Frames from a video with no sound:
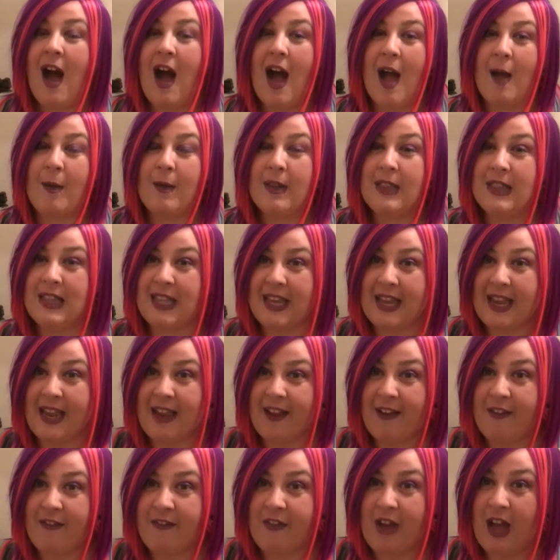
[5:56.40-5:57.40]
I will
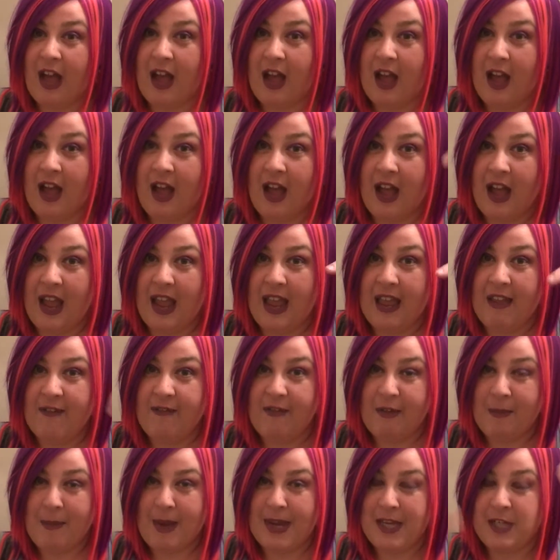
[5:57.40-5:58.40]
leave
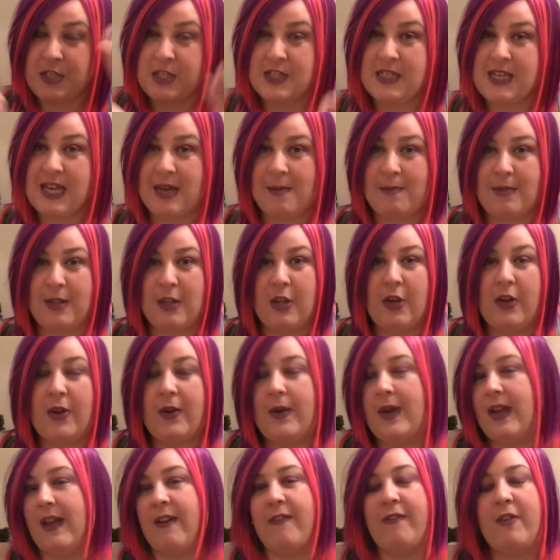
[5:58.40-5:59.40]
information down below
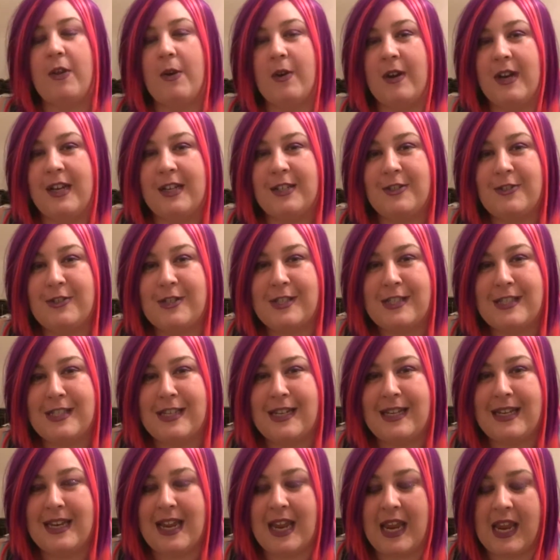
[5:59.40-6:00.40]
if you're
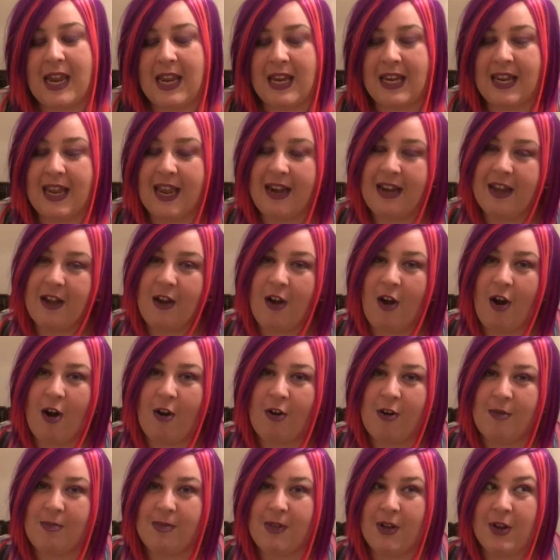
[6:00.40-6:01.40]
interested in getting a
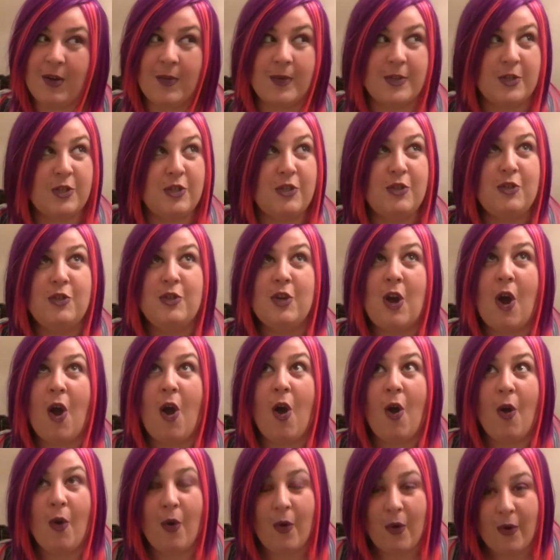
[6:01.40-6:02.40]
horror block, which you
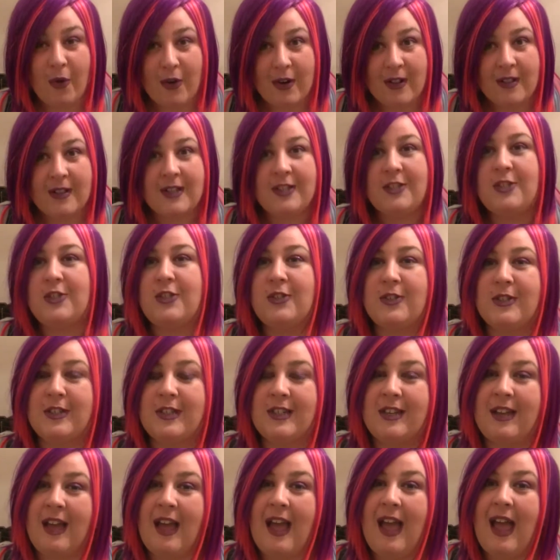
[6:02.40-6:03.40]
totally
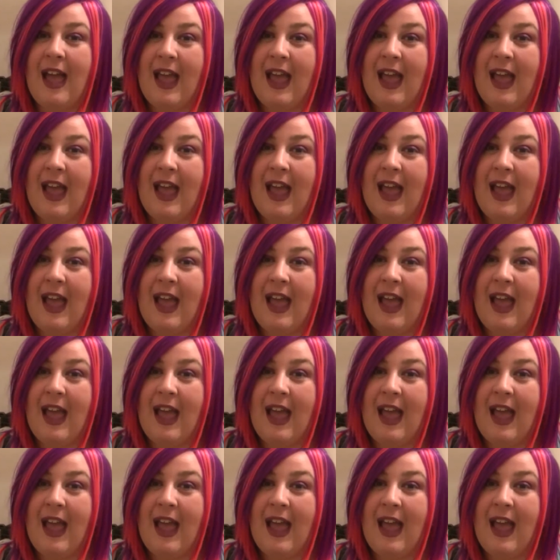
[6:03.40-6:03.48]
should